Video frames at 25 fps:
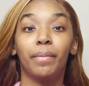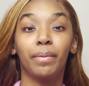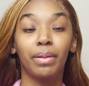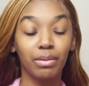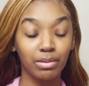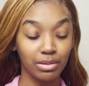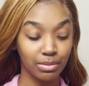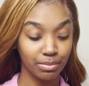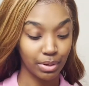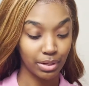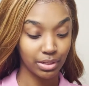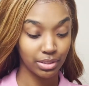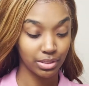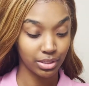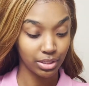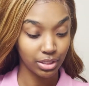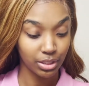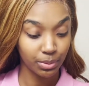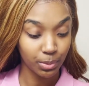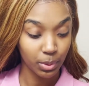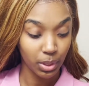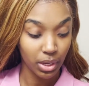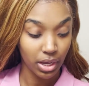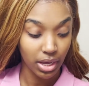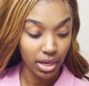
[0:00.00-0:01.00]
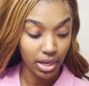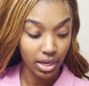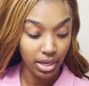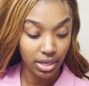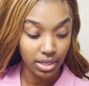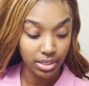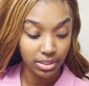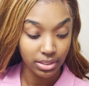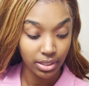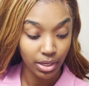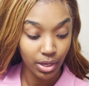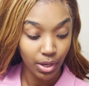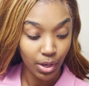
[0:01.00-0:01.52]
and personal
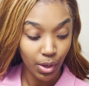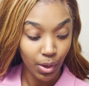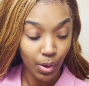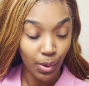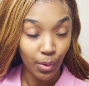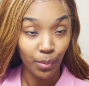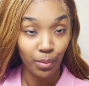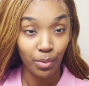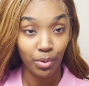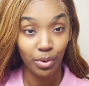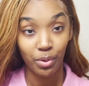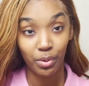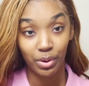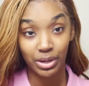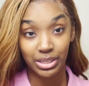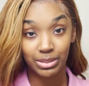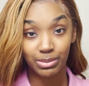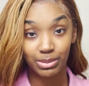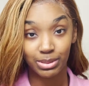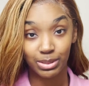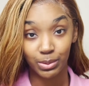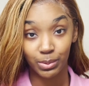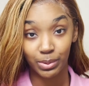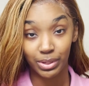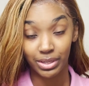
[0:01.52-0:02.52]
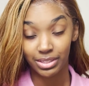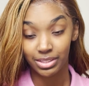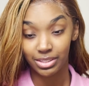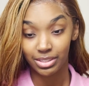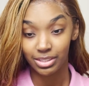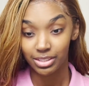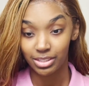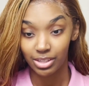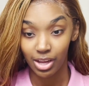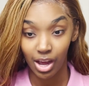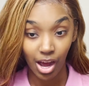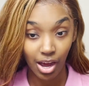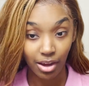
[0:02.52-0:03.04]
because we're going to be doing
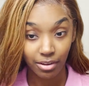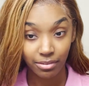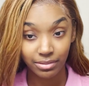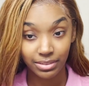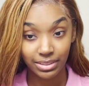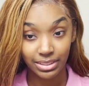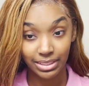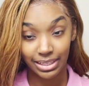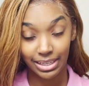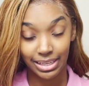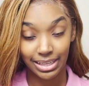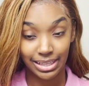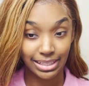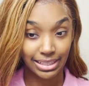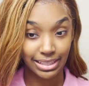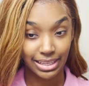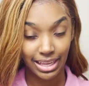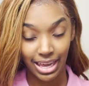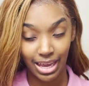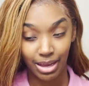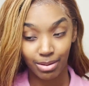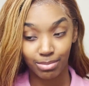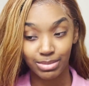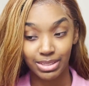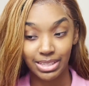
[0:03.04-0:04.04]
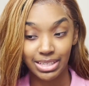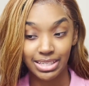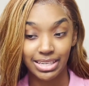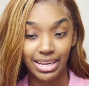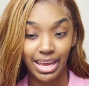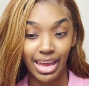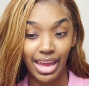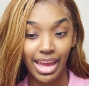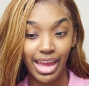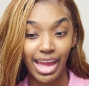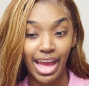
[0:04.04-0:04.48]
soft glam today.